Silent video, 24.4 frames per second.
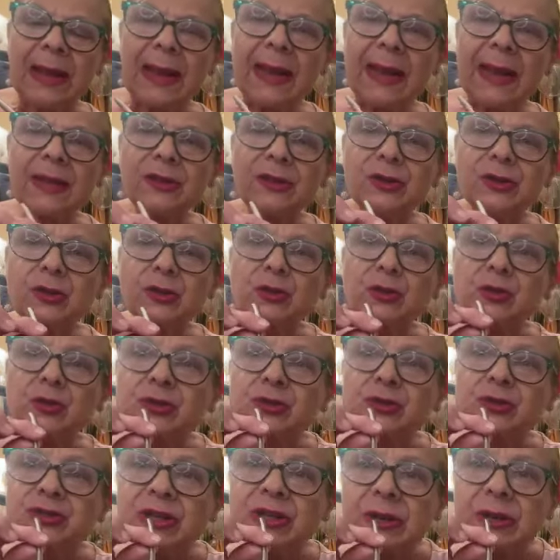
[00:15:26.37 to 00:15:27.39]
and you
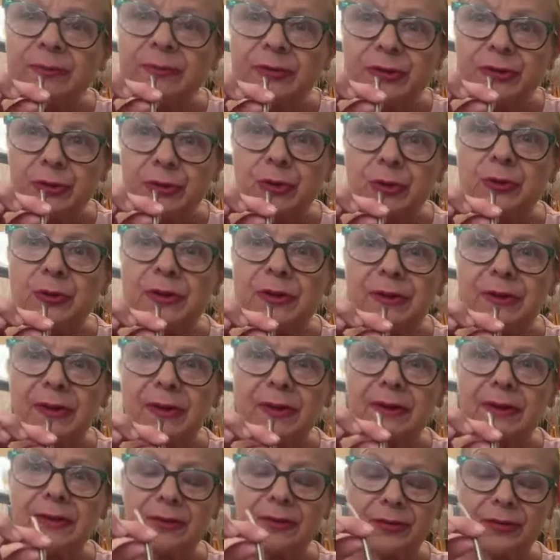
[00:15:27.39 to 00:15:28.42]
zip through
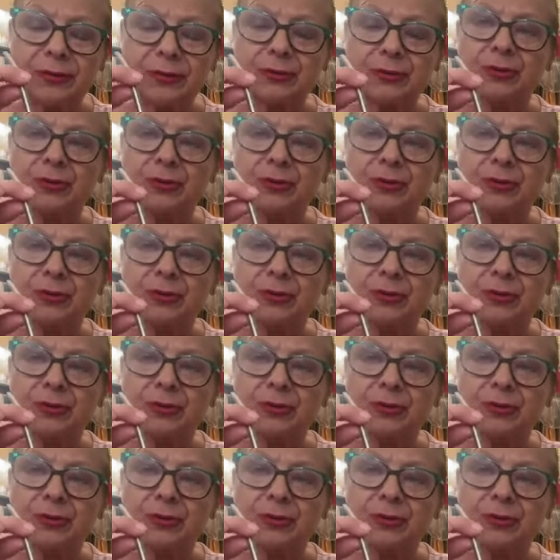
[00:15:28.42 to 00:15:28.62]
the